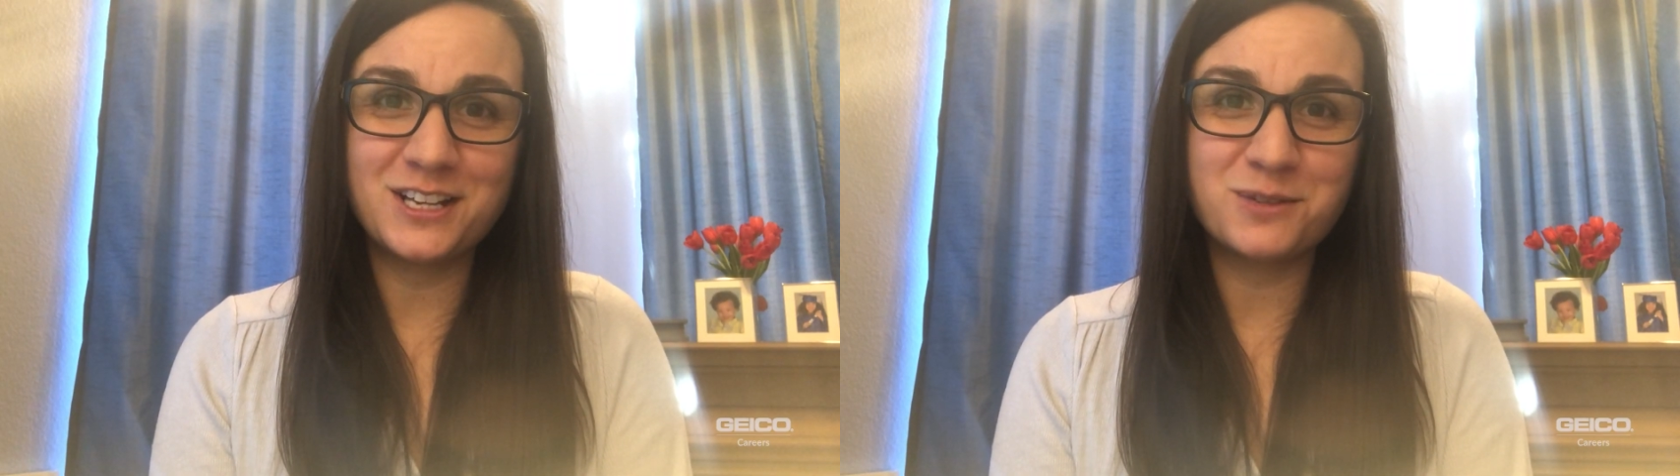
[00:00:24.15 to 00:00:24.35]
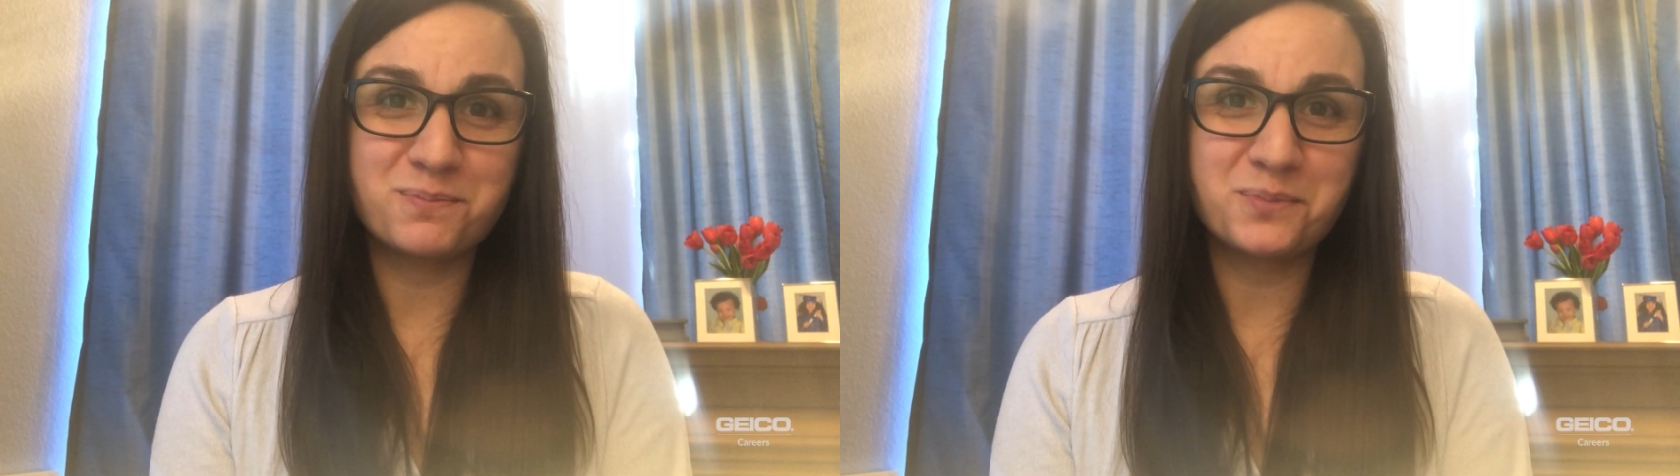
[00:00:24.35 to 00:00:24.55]

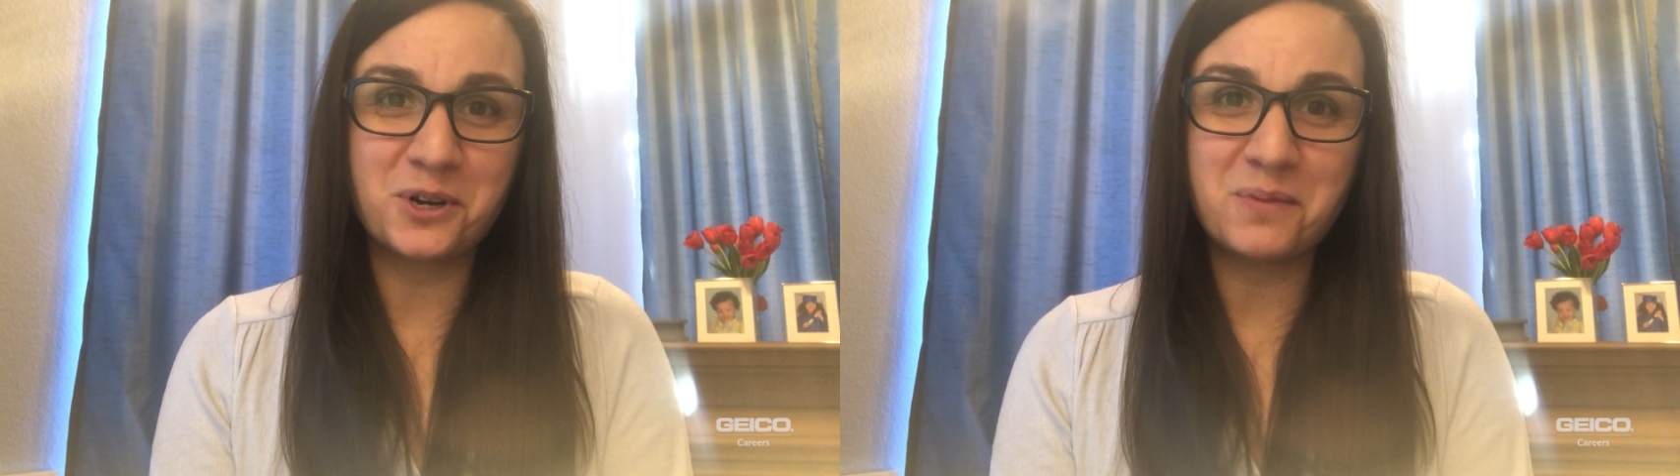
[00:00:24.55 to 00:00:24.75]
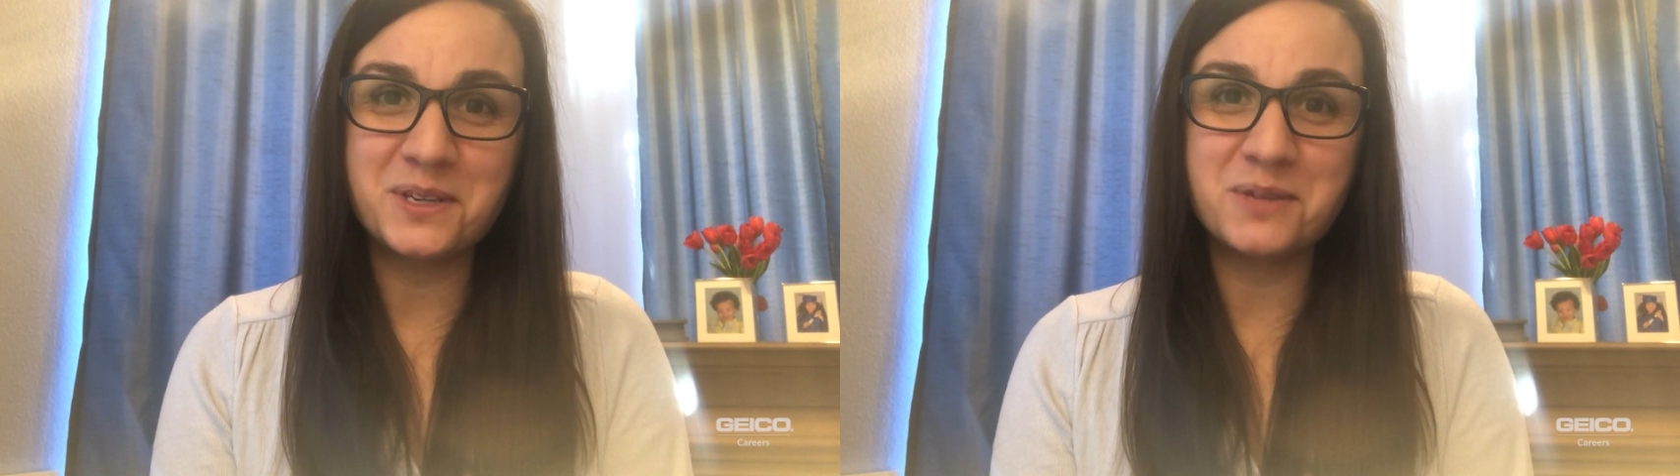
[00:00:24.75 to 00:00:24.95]
it's
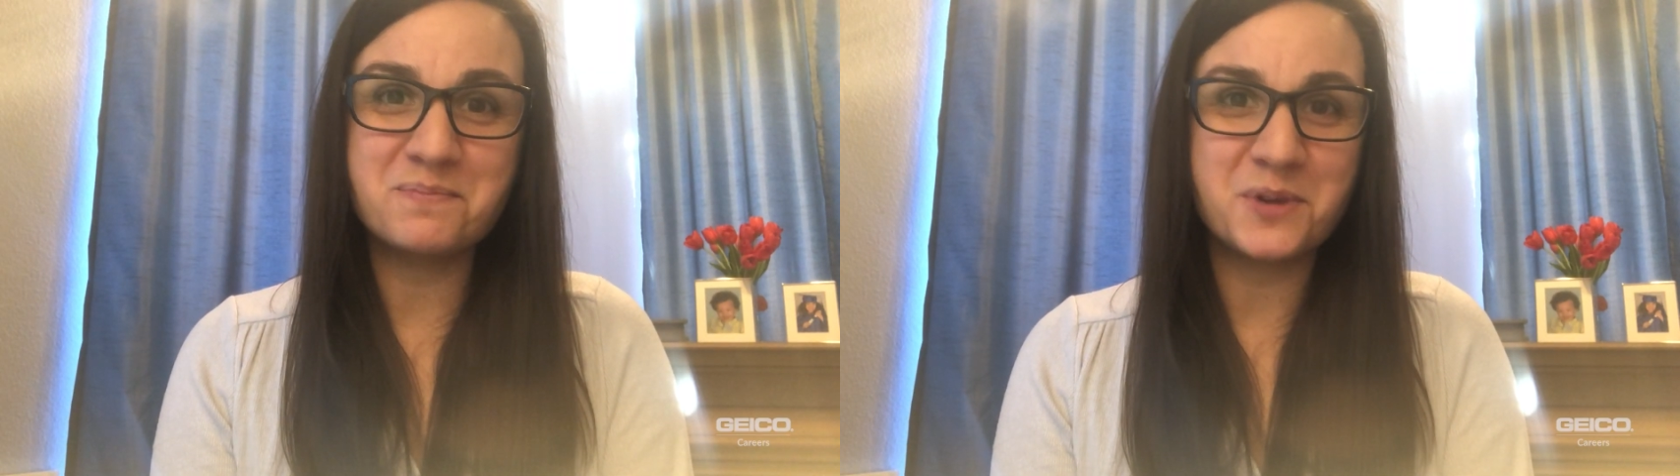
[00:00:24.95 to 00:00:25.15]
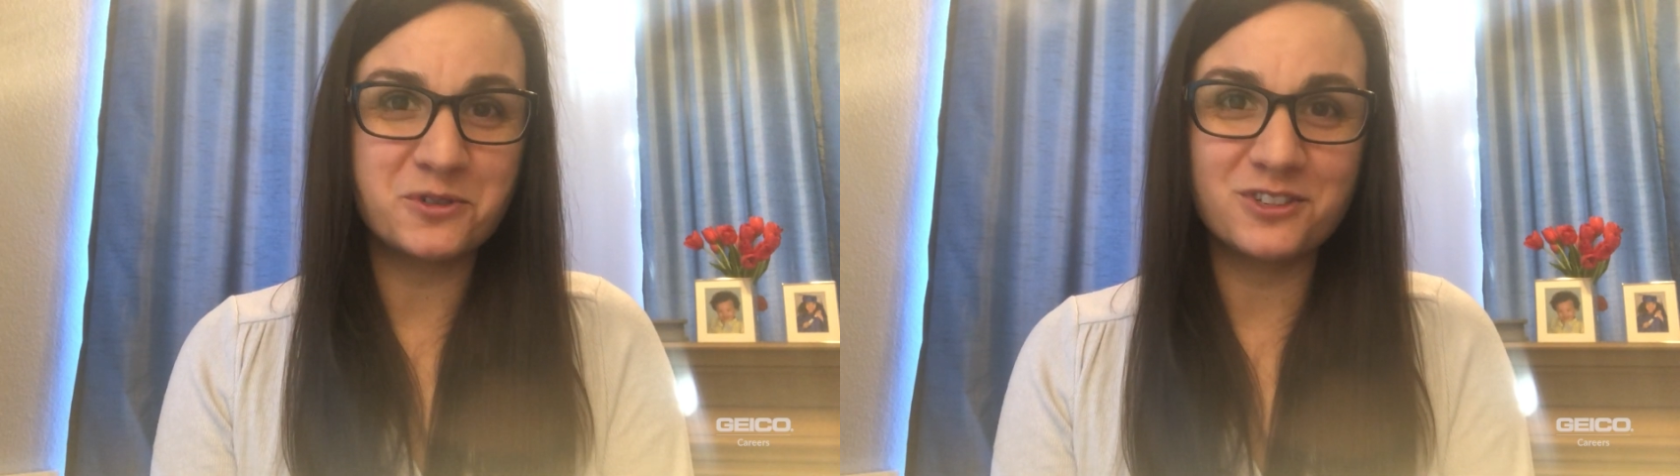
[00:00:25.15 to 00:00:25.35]
probably the
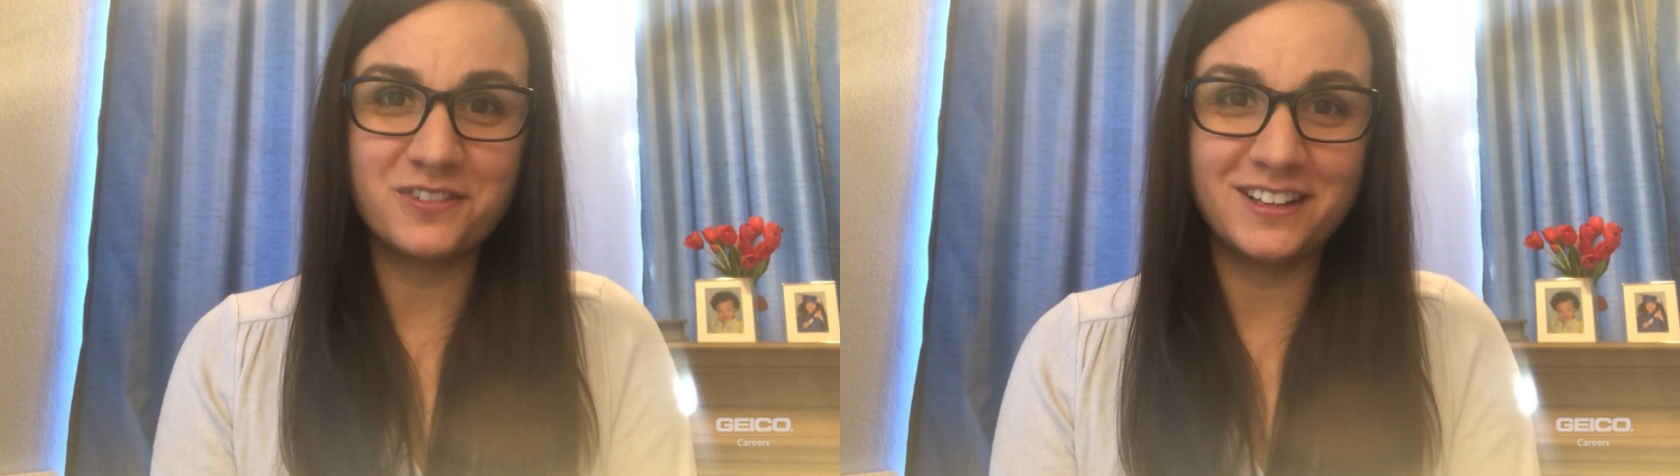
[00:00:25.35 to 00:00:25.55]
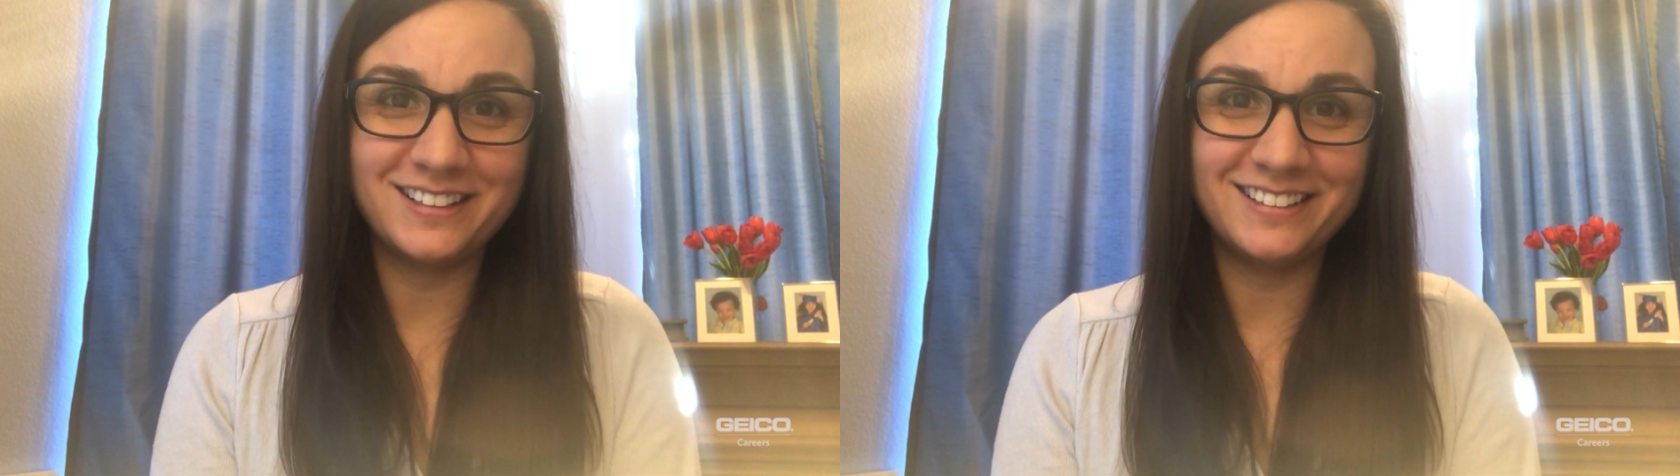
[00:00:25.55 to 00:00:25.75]
most
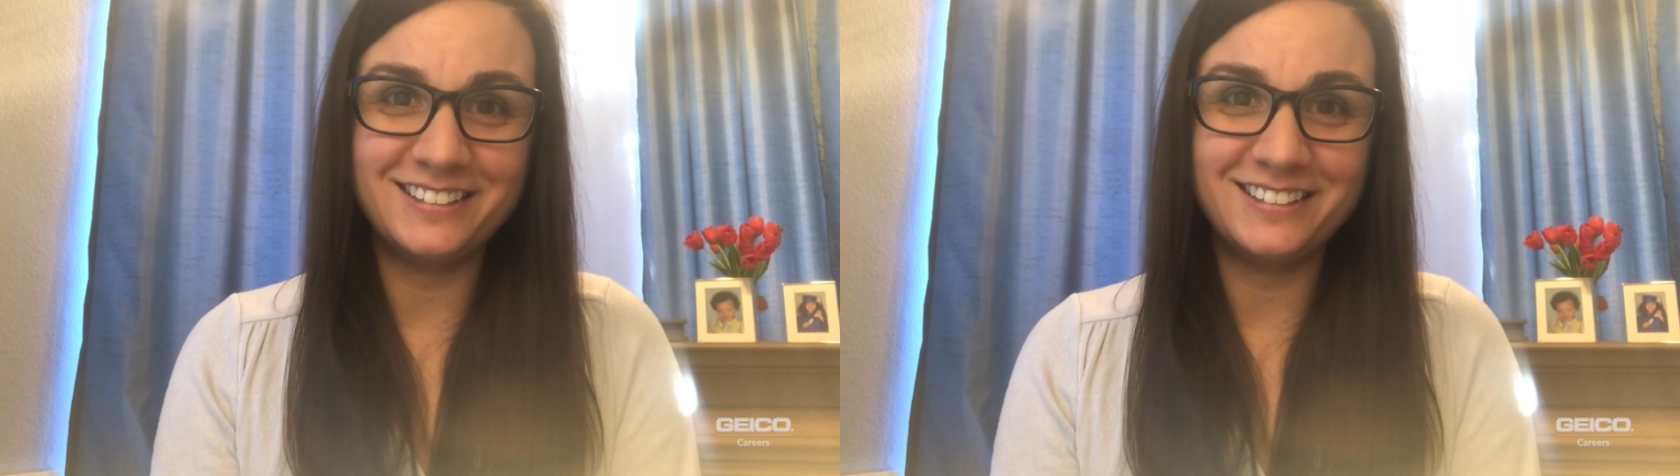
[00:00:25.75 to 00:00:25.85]
fun